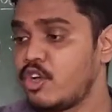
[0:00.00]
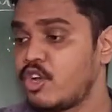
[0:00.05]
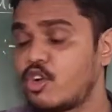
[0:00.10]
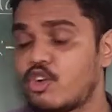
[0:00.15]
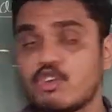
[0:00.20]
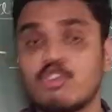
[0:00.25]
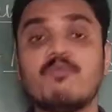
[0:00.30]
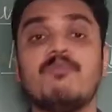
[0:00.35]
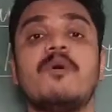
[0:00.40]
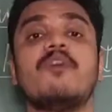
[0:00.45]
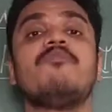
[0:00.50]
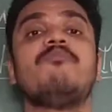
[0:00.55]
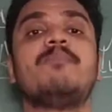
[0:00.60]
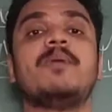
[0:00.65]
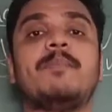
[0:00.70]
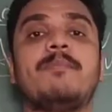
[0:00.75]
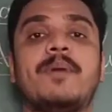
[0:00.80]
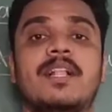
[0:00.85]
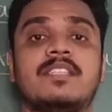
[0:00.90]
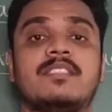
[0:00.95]
group of
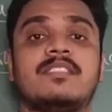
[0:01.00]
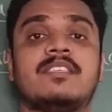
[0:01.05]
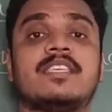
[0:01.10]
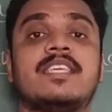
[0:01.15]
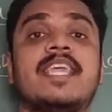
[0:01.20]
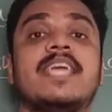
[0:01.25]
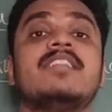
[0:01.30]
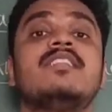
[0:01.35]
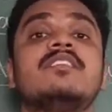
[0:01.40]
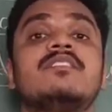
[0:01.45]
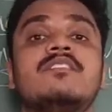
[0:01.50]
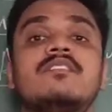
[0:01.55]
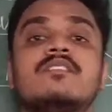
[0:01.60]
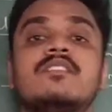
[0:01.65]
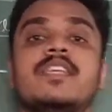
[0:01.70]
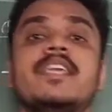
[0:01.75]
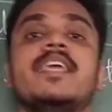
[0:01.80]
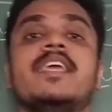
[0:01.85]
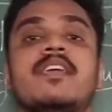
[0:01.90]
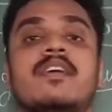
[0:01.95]
people can
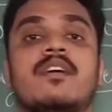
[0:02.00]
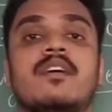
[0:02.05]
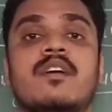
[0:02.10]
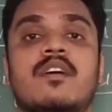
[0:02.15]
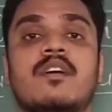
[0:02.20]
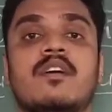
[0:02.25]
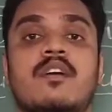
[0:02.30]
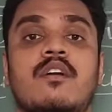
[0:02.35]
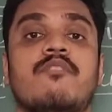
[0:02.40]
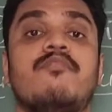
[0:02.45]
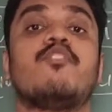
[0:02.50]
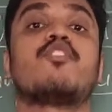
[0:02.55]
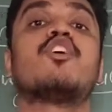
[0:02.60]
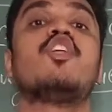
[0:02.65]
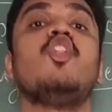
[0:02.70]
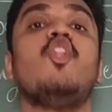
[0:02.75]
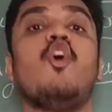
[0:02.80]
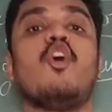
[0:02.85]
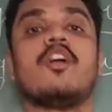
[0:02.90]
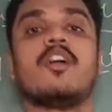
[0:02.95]
stay for
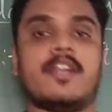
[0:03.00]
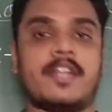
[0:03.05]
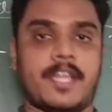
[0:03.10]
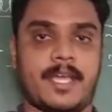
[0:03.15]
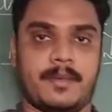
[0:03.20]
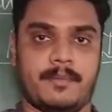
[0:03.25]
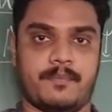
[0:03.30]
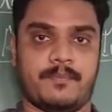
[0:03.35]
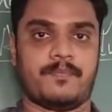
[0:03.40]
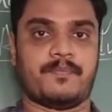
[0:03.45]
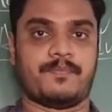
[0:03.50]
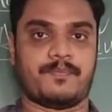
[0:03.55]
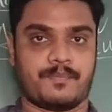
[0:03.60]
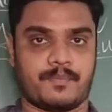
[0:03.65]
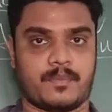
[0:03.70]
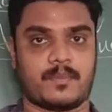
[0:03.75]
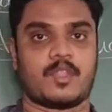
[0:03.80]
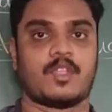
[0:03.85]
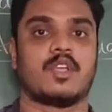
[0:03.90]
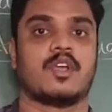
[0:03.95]
a longer time.
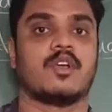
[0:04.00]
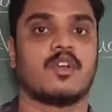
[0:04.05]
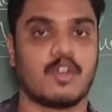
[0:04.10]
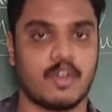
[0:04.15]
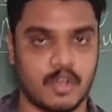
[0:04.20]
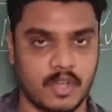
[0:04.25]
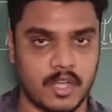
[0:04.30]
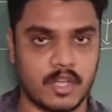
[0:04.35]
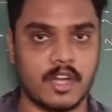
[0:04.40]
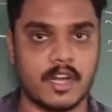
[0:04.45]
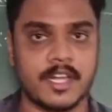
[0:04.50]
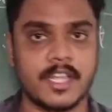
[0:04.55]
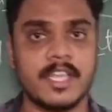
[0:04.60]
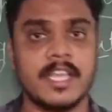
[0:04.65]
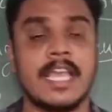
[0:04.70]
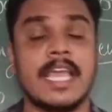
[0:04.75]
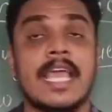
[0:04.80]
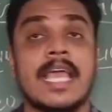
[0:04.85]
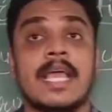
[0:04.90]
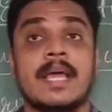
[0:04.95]
Got
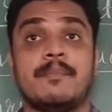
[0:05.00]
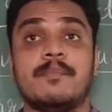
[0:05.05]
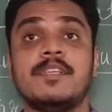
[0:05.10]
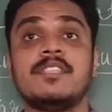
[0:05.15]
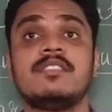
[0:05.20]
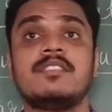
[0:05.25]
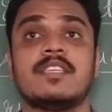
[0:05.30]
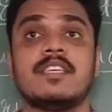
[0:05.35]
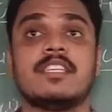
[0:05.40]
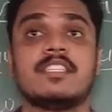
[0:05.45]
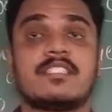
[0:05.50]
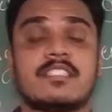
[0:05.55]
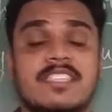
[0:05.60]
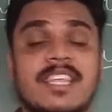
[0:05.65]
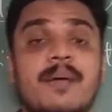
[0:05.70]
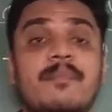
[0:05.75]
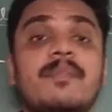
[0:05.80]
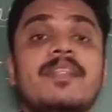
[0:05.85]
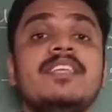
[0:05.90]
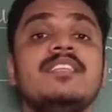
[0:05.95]
it? Means
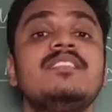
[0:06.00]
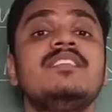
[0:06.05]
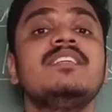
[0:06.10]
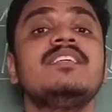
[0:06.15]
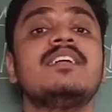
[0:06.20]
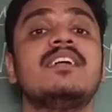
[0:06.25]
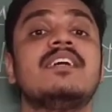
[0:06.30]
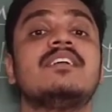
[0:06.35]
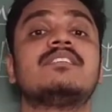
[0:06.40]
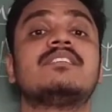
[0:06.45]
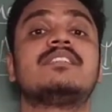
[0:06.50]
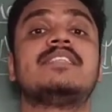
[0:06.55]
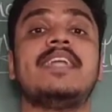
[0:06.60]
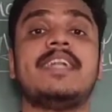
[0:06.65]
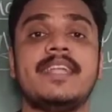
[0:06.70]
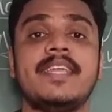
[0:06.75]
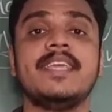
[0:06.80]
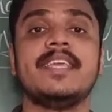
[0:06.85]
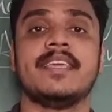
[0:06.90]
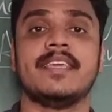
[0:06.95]
establishing a
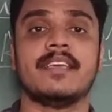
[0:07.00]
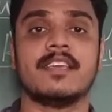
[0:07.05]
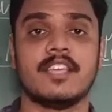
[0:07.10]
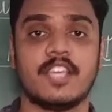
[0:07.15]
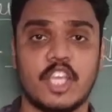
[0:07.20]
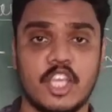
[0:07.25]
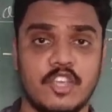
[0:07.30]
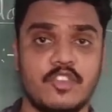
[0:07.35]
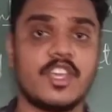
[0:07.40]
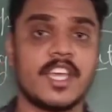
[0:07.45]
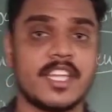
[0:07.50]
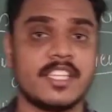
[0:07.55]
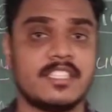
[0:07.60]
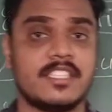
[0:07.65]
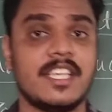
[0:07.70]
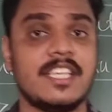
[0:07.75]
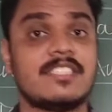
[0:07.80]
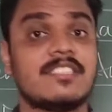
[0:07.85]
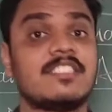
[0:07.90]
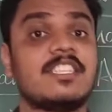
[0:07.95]
city. You can
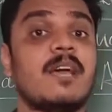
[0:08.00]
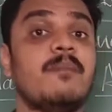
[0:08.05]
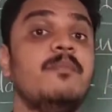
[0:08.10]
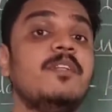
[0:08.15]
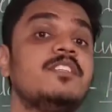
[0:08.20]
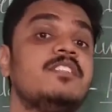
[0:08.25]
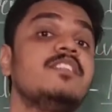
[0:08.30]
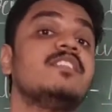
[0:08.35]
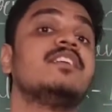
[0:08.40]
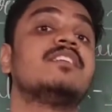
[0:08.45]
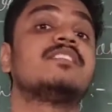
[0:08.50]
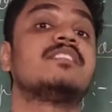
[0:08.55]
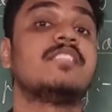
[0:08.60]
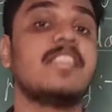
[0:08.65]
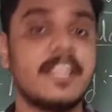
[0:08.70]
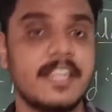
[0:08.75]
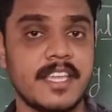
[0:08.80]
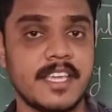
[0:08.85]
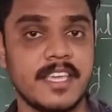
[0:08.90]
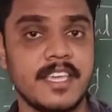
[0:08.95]
say establishing a
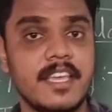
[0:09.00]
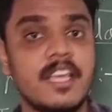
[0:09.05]
city,